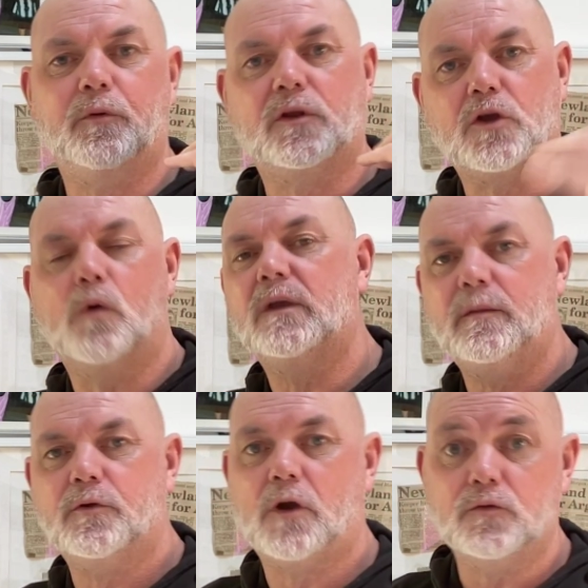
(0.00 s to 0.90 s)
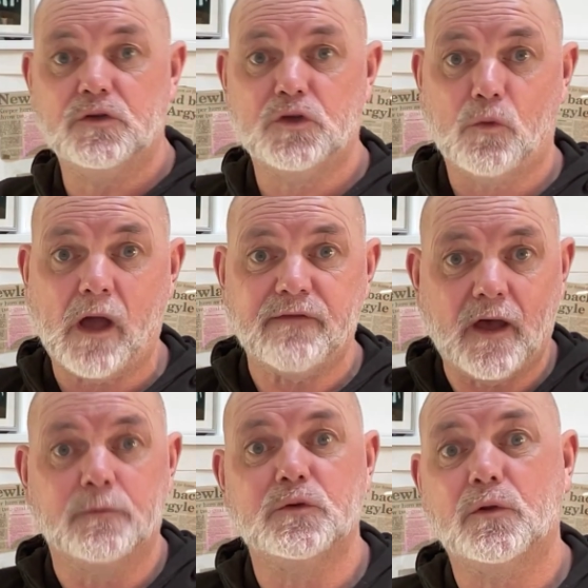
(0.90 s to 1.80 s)
but the goalkeeping coaches who I've
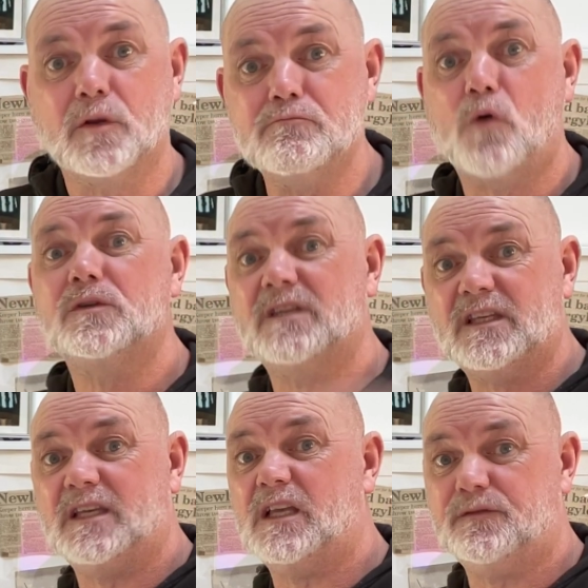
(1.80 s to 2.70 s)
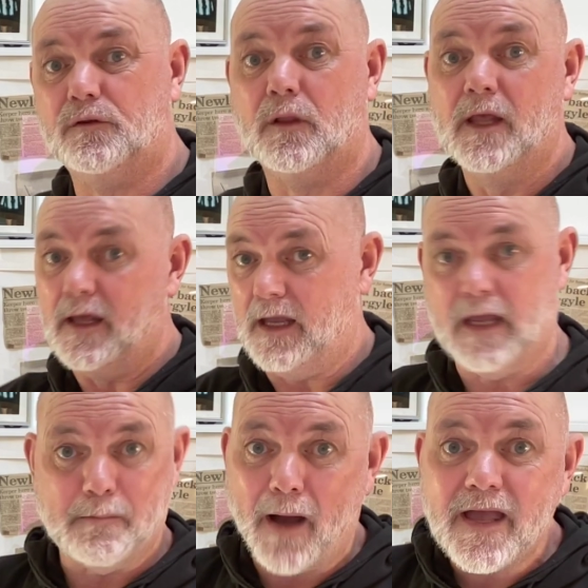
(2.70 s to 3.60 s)
helped, who are the most successful
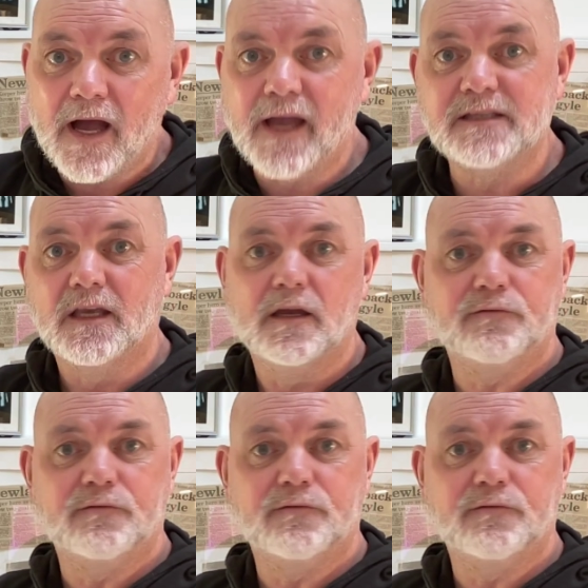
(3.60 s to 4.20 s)
in my eyes,